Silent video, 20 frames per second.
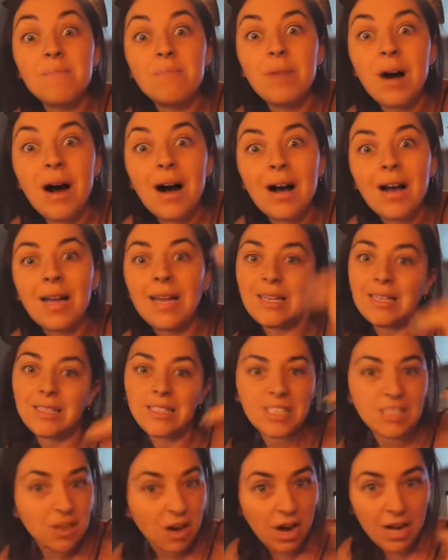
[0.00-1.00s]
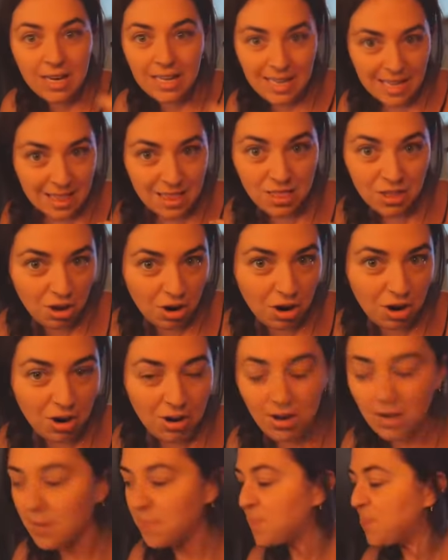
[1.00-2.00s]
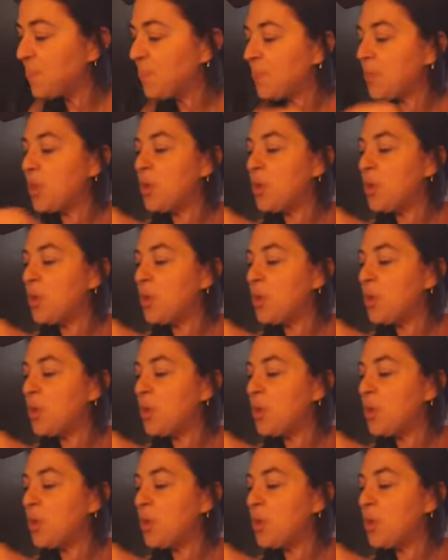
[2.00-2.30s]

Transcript: mind, not in the heart.